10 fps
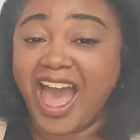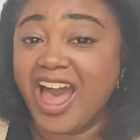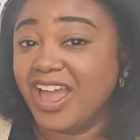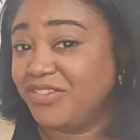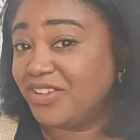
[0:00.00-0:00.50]

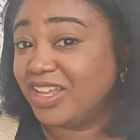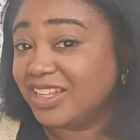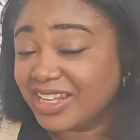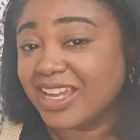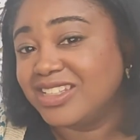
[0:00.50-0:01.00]
I've
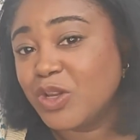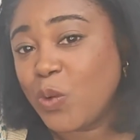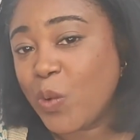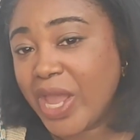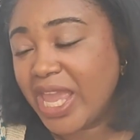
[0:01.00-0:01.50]
collected
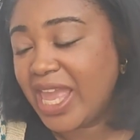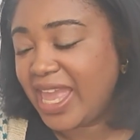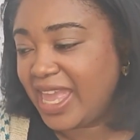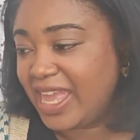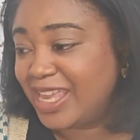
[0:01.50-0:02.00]
quite
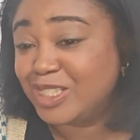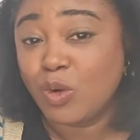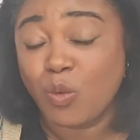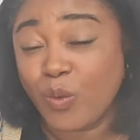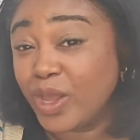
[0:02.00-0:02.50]
a
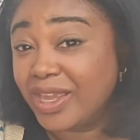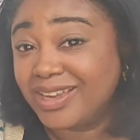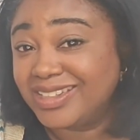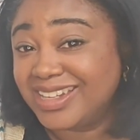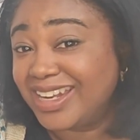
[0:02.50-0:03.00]
toy
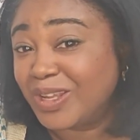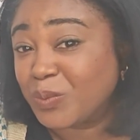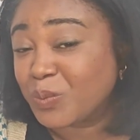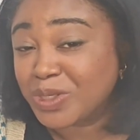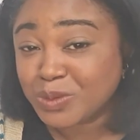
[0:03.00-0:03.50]

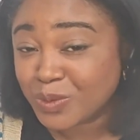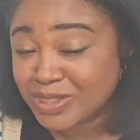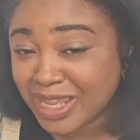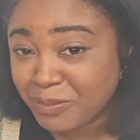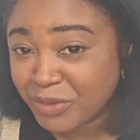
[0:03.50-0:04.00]
knitting
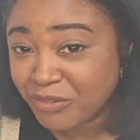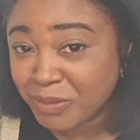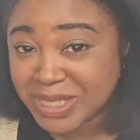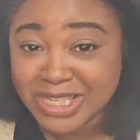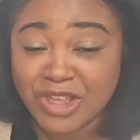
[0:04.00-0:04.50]
resource library for
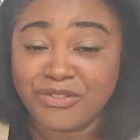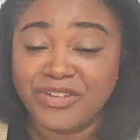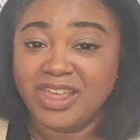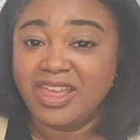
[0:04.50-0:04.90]
myself.